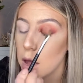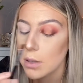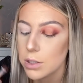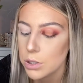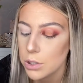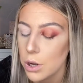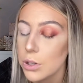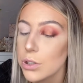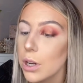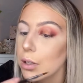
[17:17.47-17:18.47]

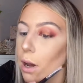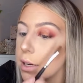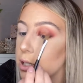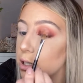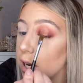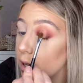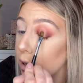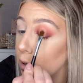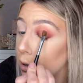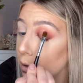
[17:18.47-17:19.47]
Such a nice shade, I
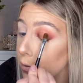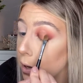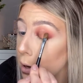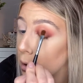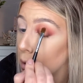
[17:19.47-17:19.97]
love it.